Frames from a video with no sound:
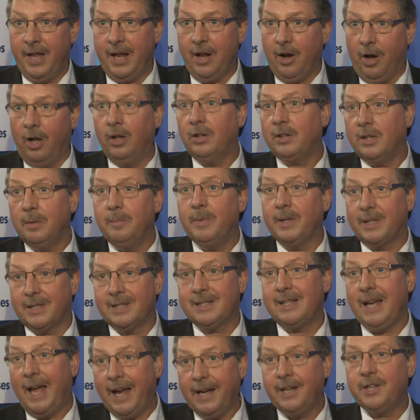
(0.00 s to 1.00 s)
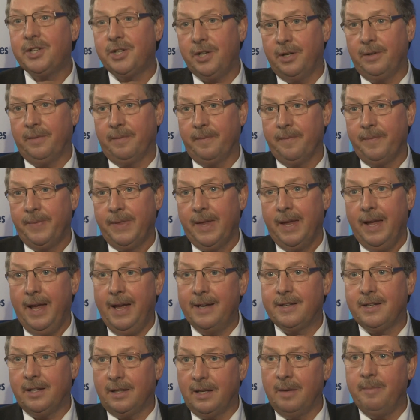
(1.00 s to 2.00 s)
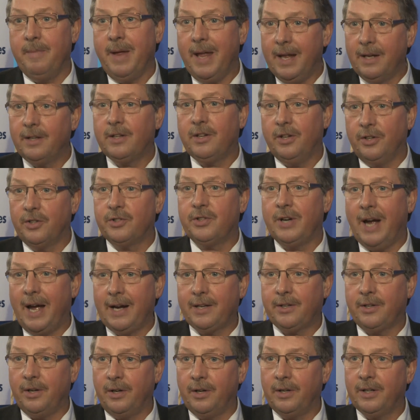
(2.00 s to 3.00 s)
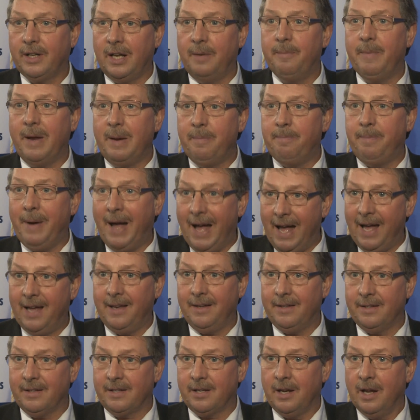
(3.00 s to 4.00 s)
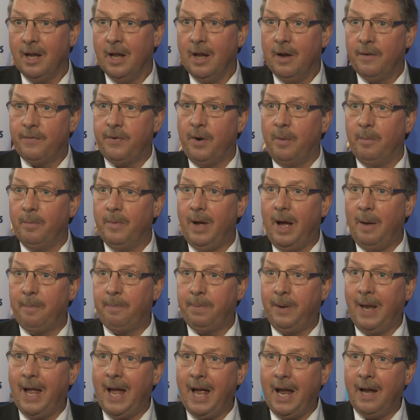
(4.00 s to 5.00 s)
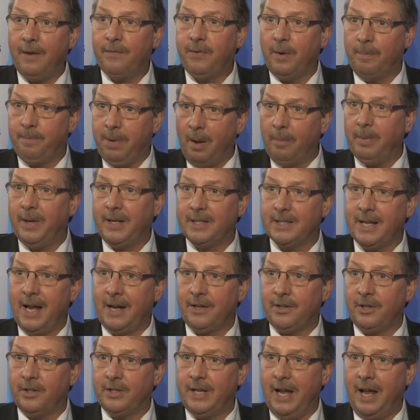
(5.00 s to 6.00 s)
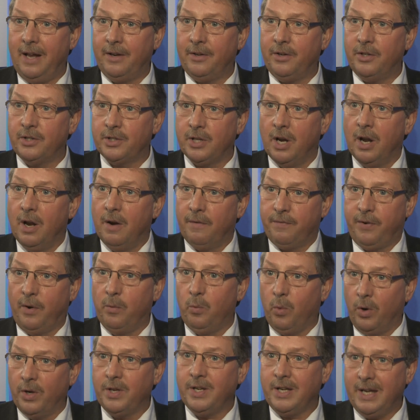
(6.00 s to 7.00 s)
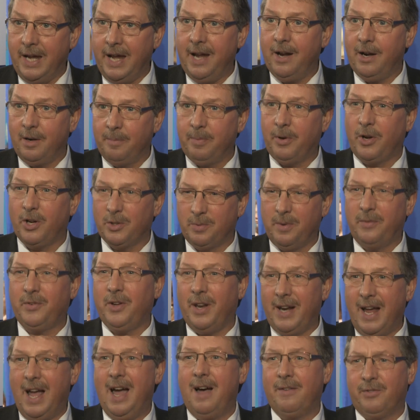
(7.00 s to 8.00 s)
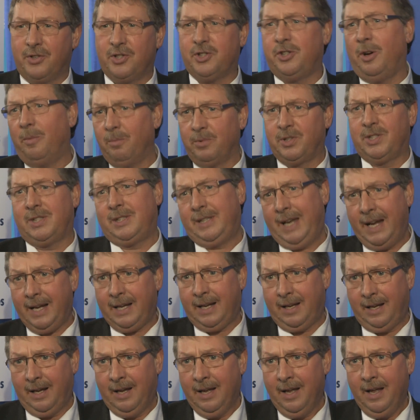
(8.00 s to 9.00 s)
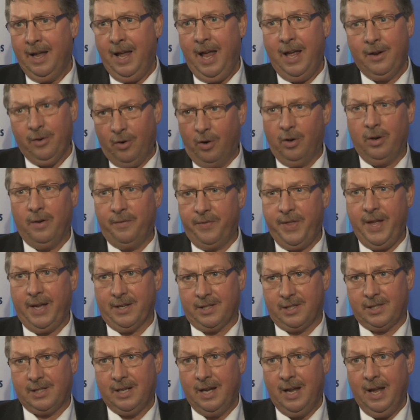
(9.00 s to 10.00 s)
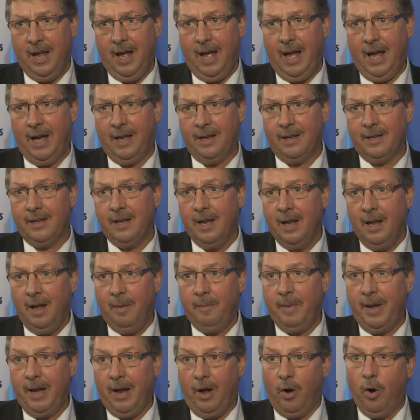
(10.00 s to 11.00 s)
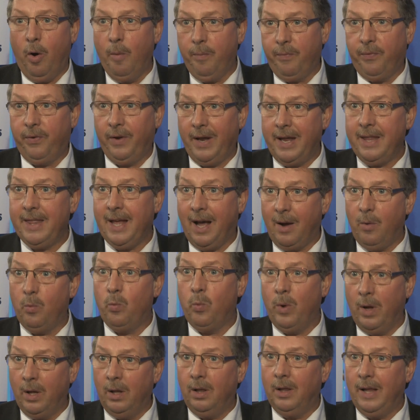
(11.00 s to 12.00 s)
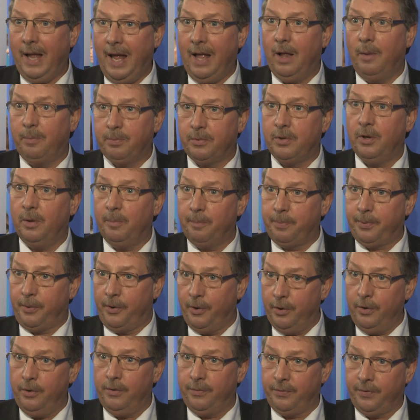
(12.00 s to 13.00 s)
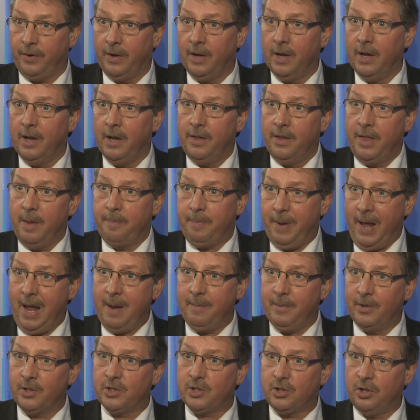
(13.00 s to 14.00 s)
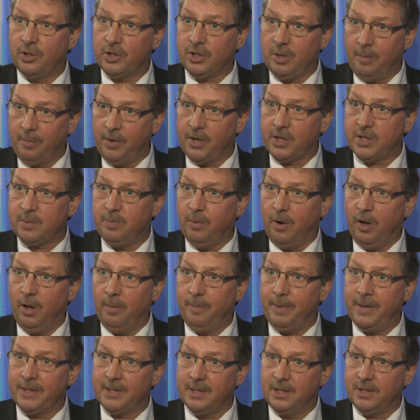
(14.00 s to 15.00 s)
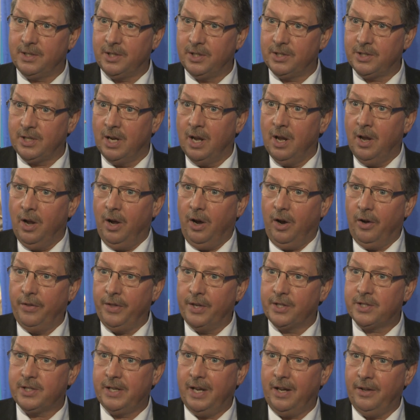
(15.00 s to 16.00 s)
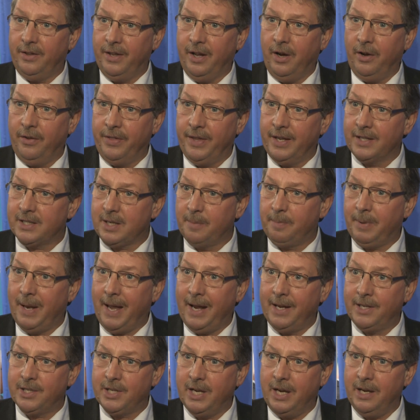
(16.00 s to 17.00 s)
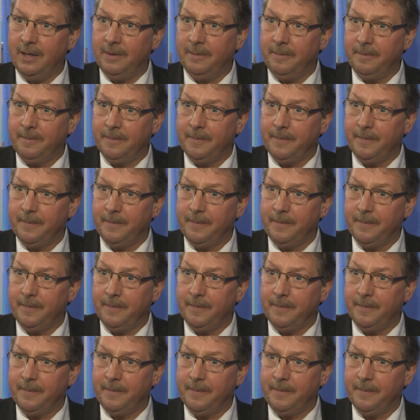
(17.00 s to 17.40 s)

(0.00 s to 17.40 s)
the ultimate sanction is that the main contractor can be banned from applying for public sector tenders for 1 year, because we've got to have some stick in all of this. And I mean, hopefully that will help to improve the payments to some of the small businesses on the supply chain.